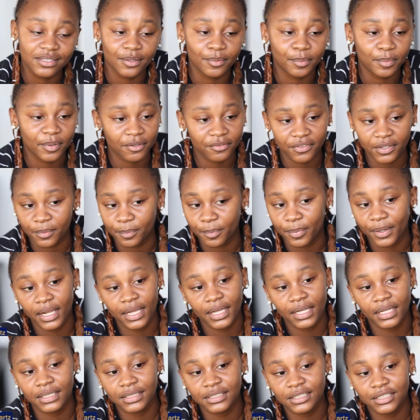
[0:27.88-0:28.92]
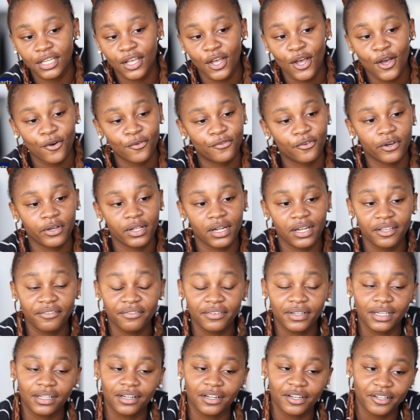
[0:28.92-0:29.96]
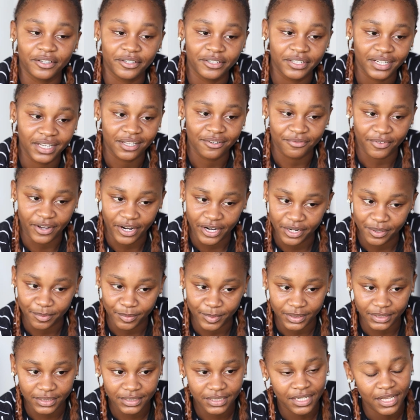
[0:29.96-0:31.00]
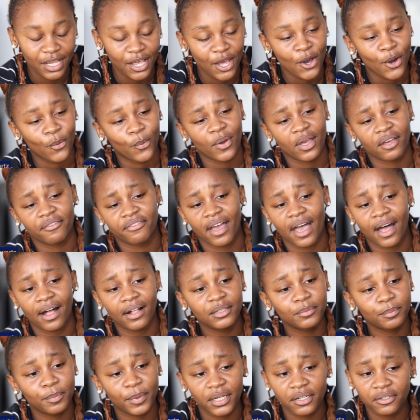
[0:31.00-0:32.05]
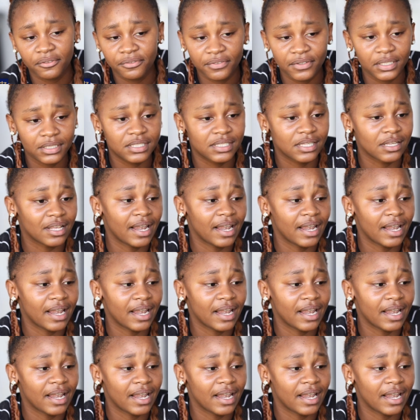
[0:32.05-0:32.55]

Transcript: the perfect place for a living and learning environment. We have health benefits